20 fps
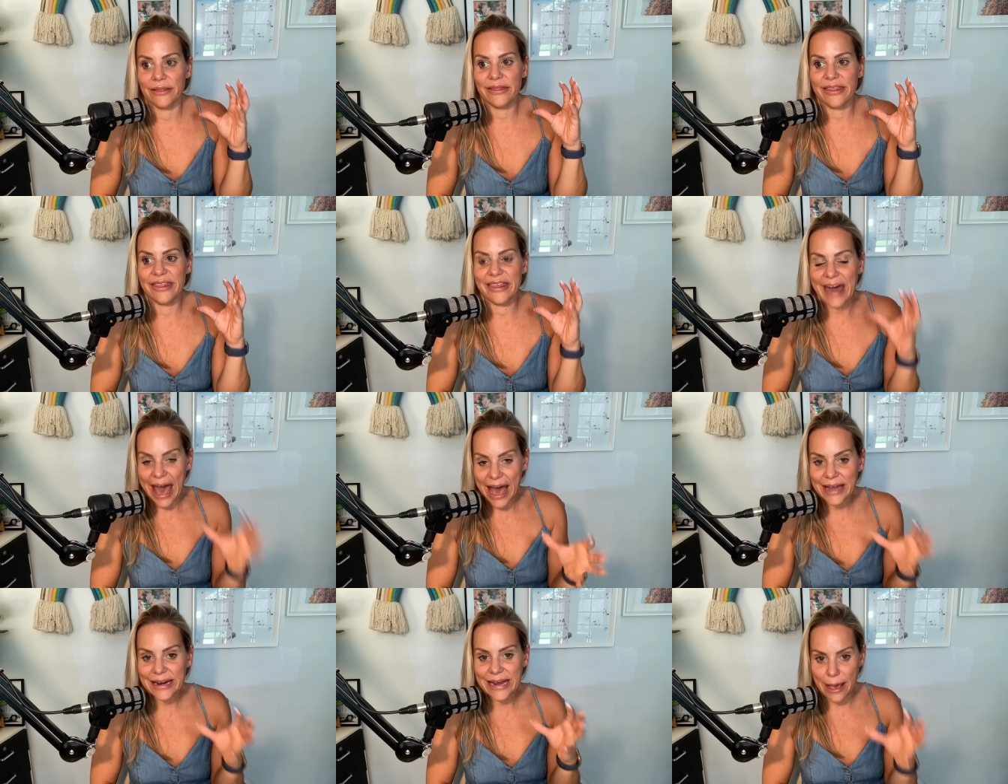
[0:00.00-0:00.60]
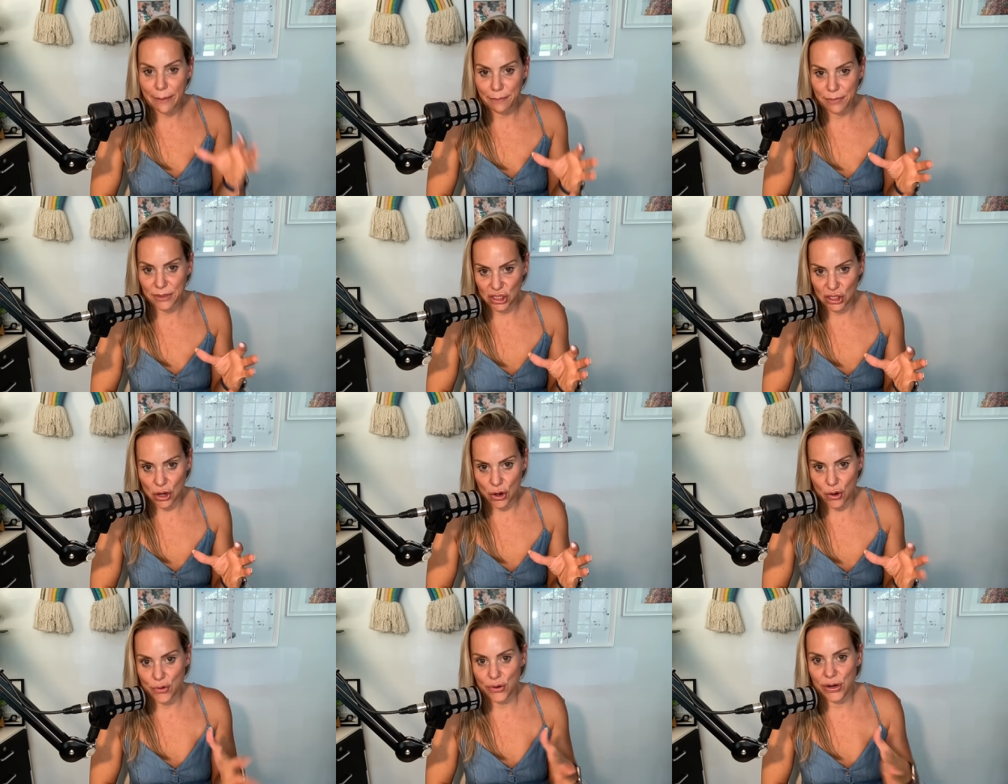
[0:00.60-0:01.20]
That
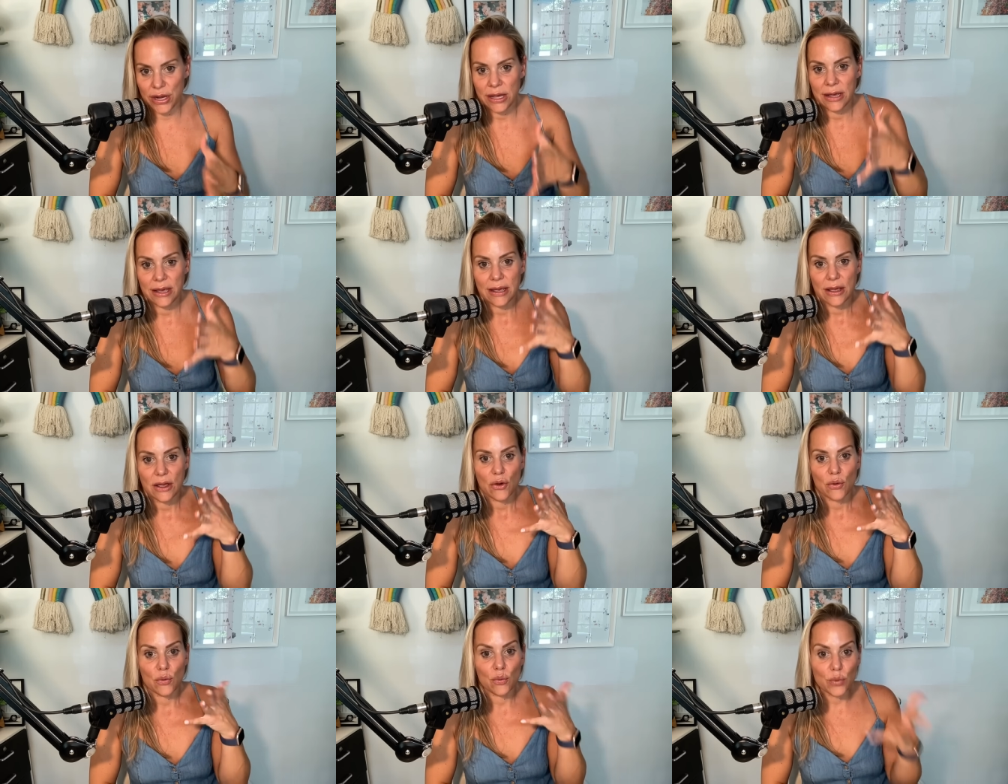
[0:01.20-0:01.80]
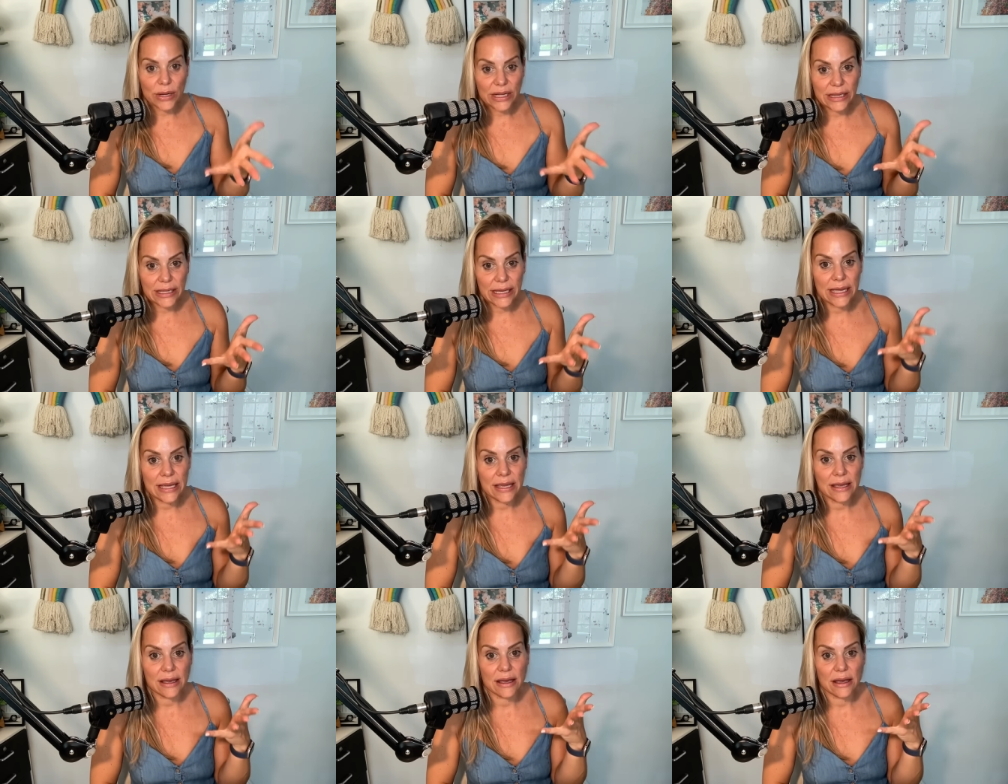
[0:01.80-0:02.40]
episode
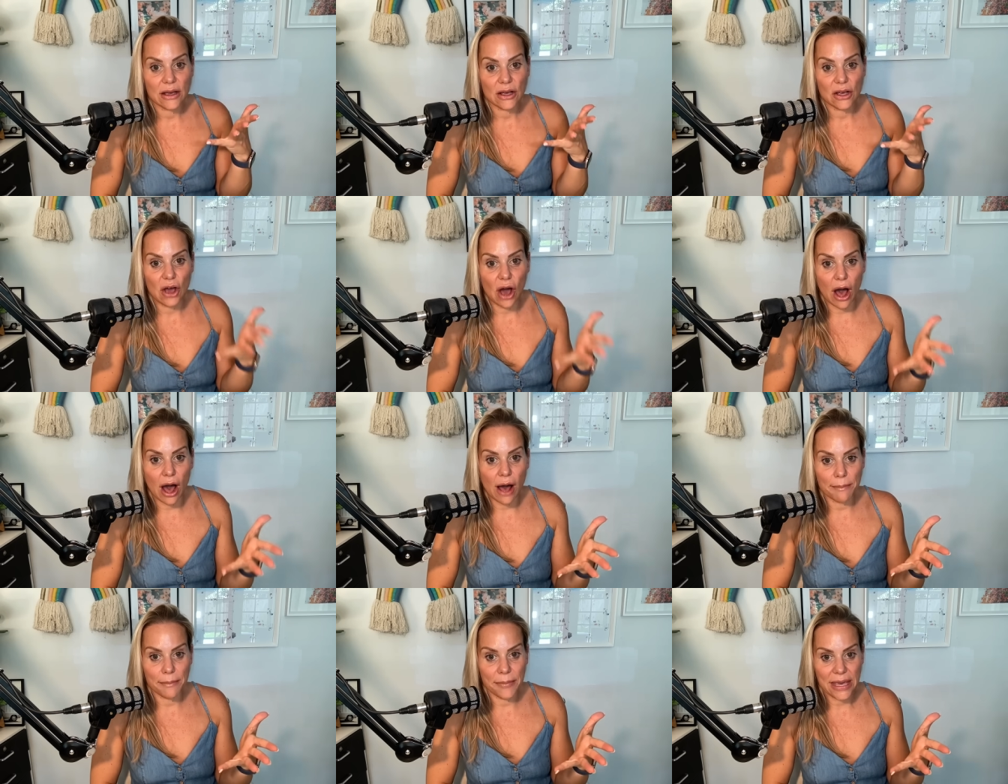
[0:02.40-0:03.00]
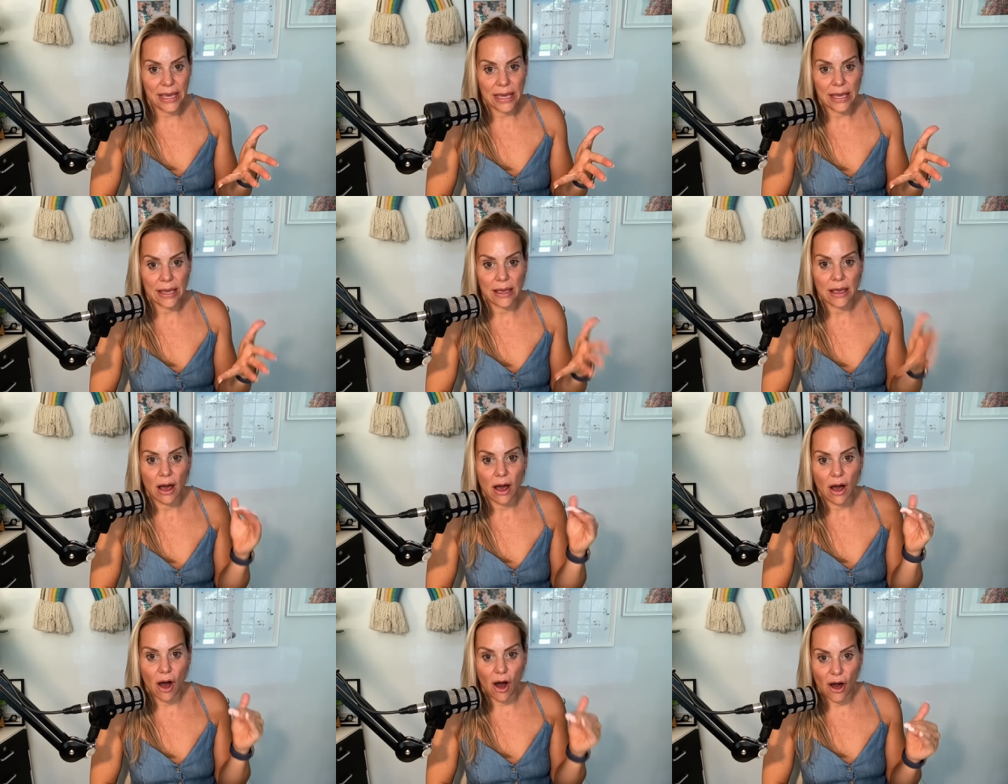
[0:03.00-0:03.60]
really got me
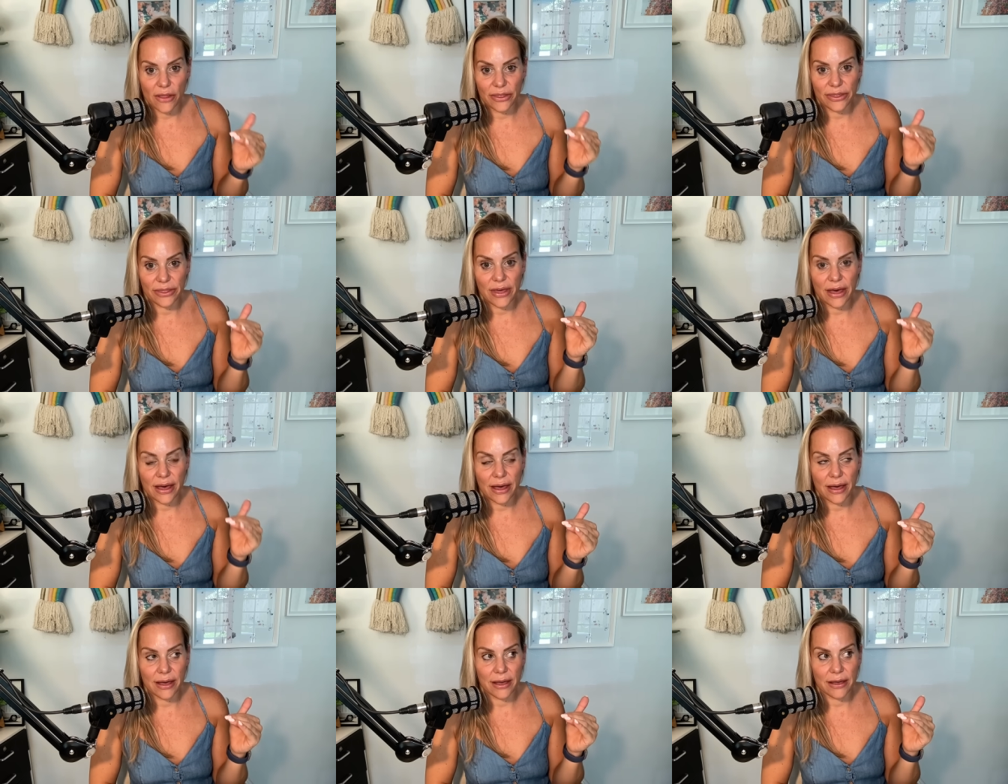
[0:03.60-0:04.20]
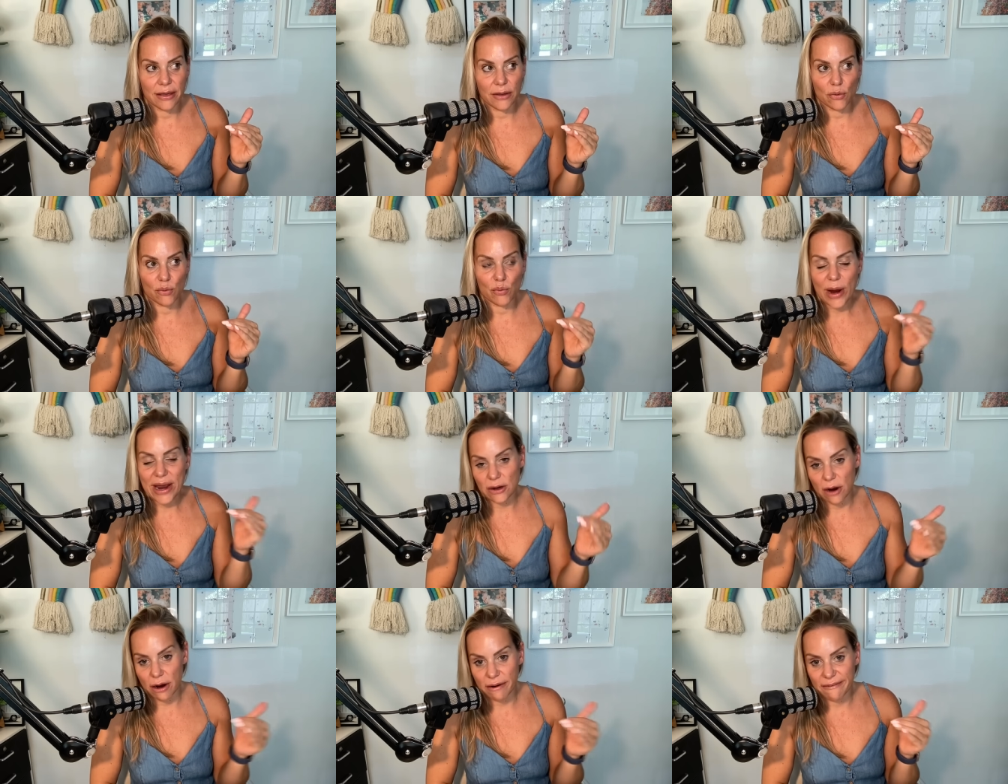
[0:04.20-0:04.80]
on the
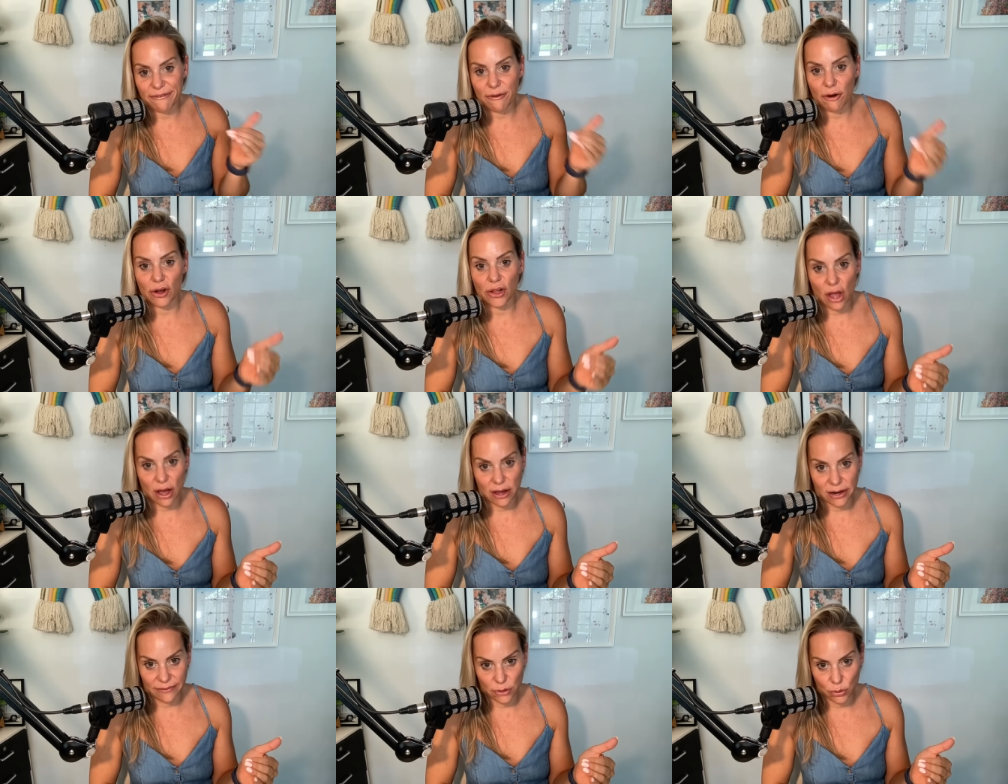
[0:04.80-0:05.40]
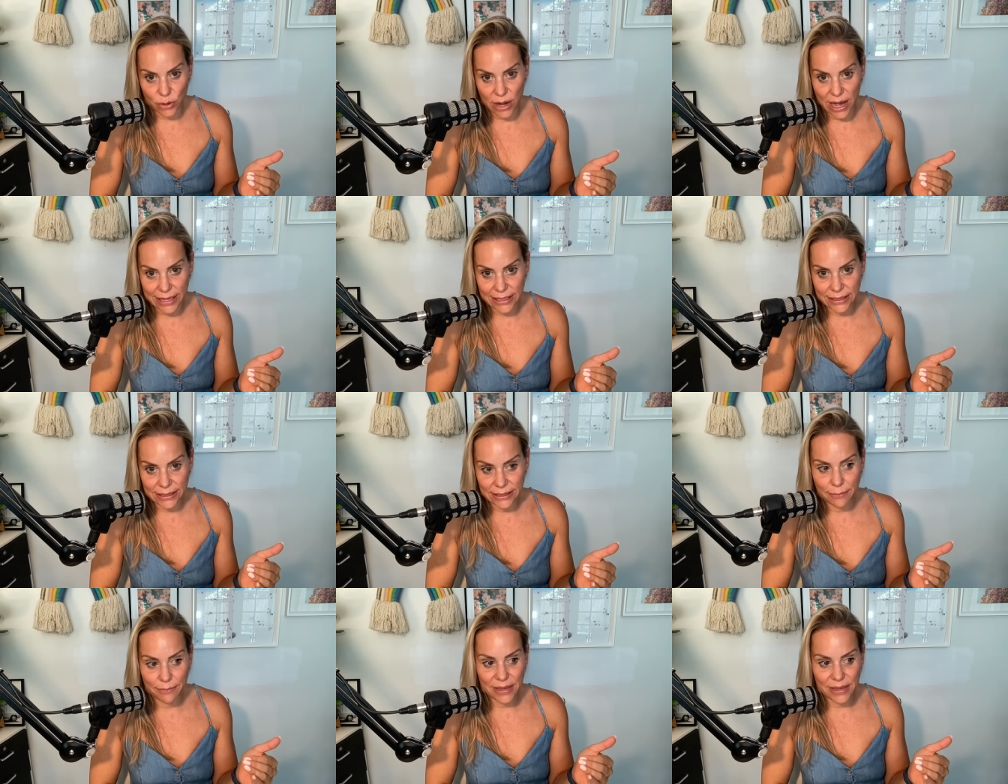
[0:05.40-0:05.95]
radar for a lot of you guys,